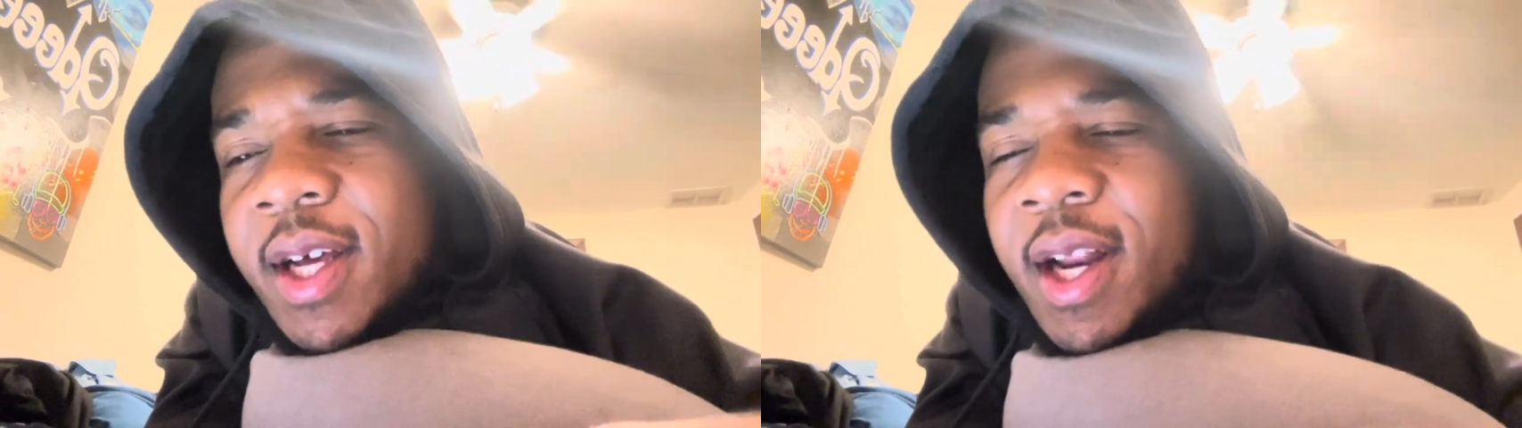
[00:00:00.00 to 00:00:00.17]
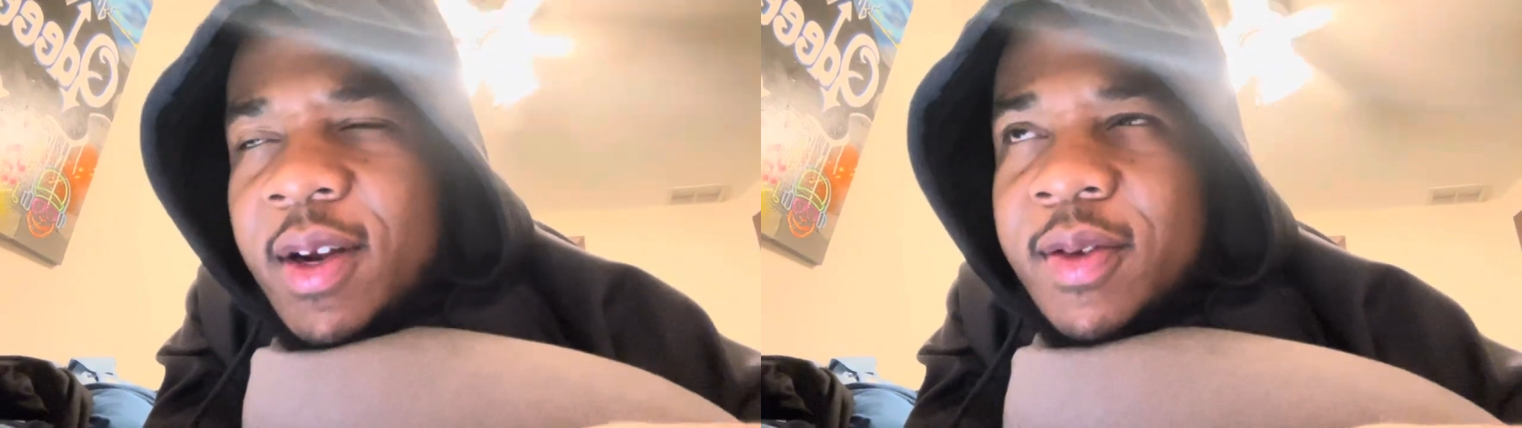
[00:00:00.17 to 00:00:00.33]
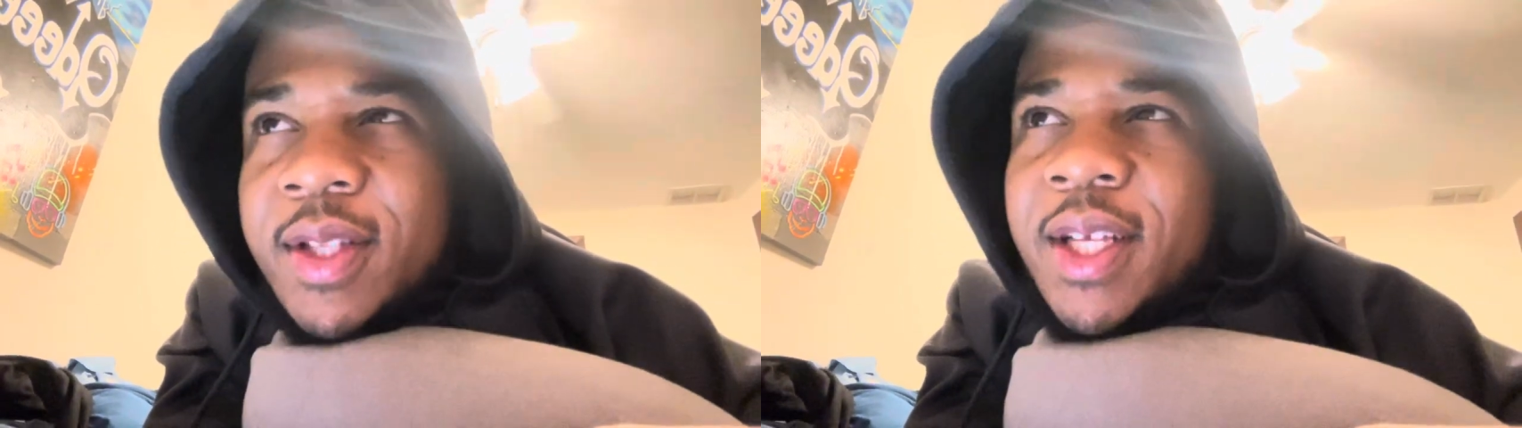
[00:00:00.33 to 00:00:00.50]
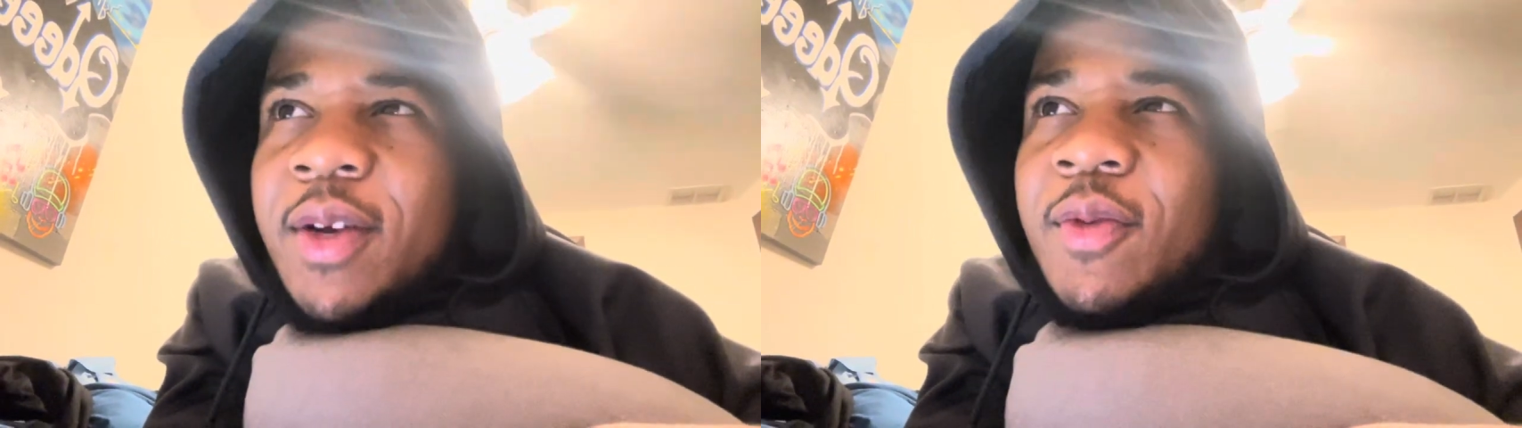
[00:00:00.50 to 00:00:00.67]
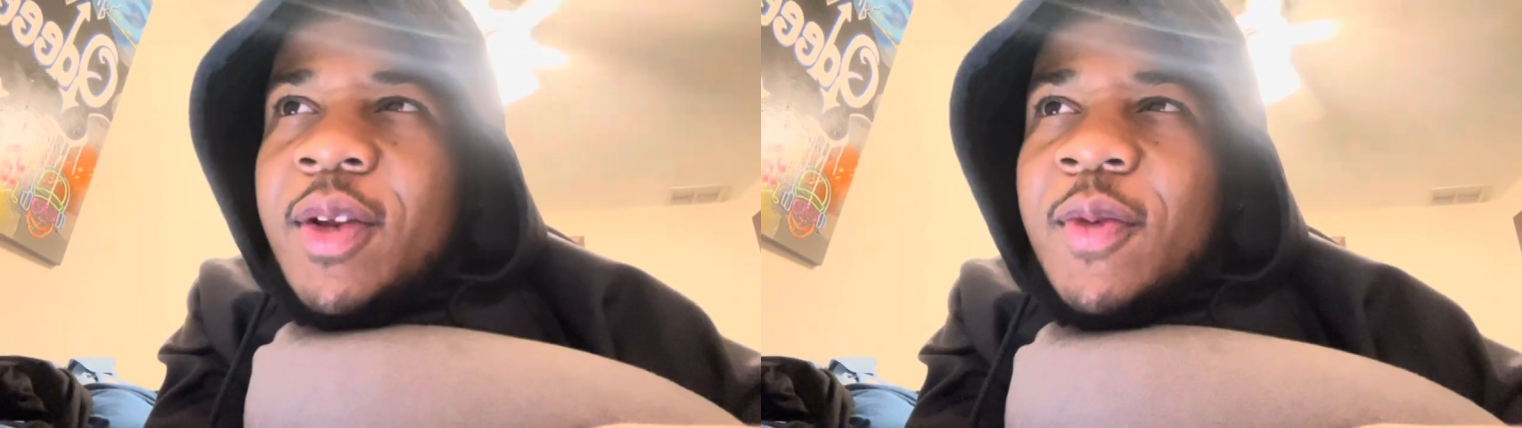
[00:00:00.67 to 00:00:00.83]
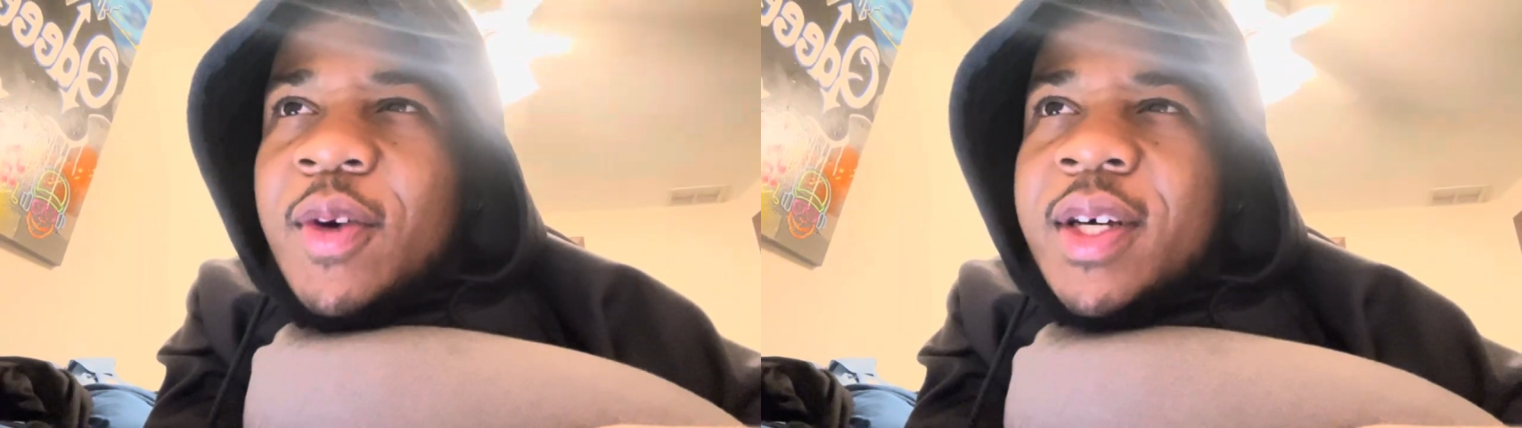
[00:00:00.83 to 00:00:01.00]
I don't think it
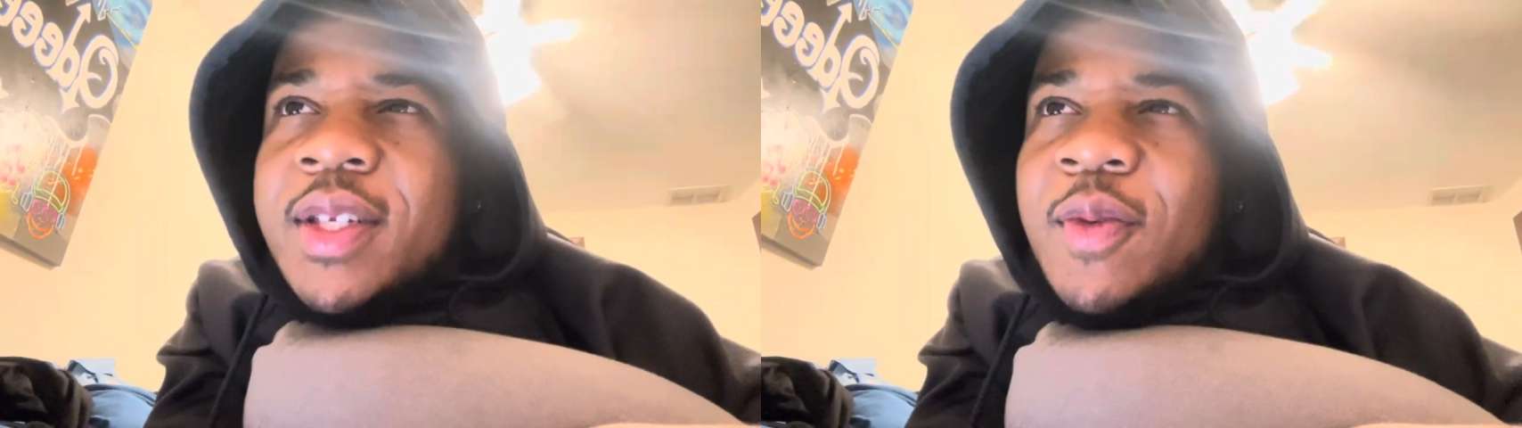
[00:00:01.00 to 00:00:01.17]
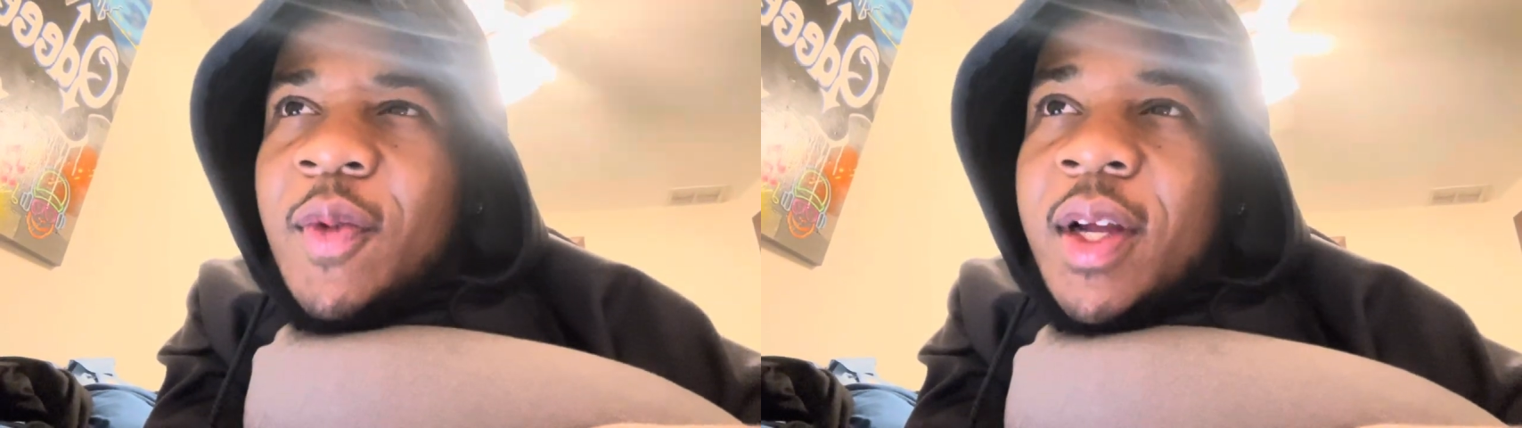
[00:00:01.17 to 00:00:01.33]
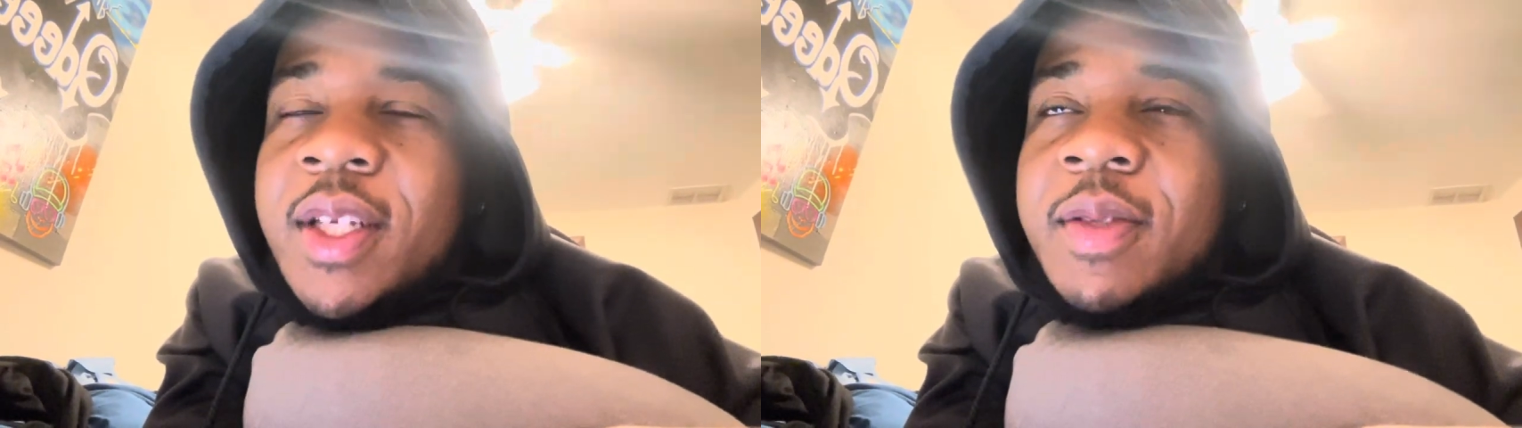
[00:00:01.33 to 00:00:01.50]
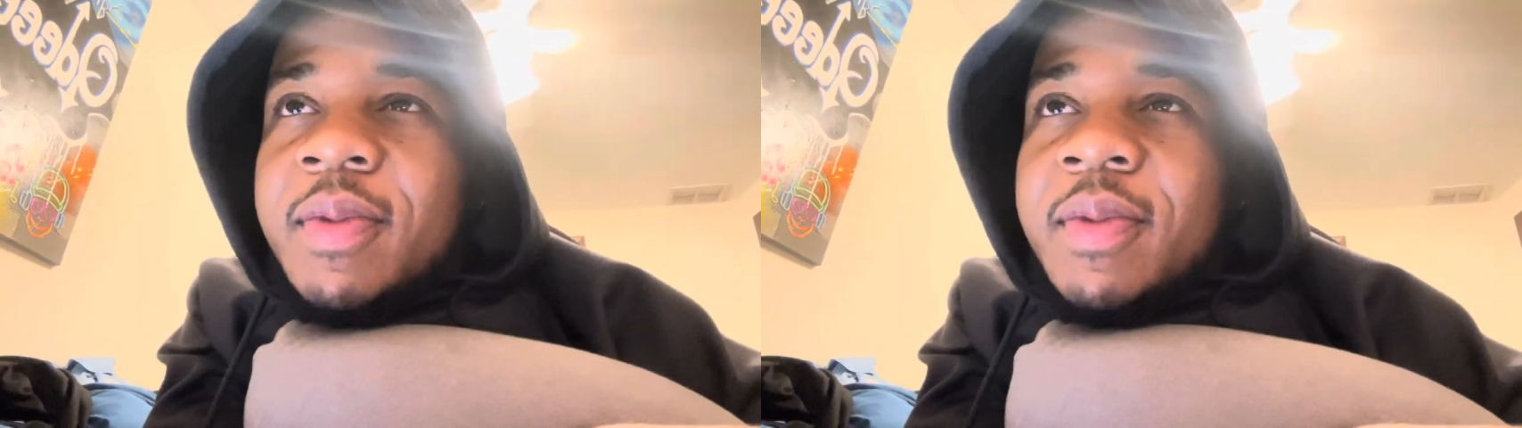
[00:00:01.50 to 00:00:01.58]
really was a waste.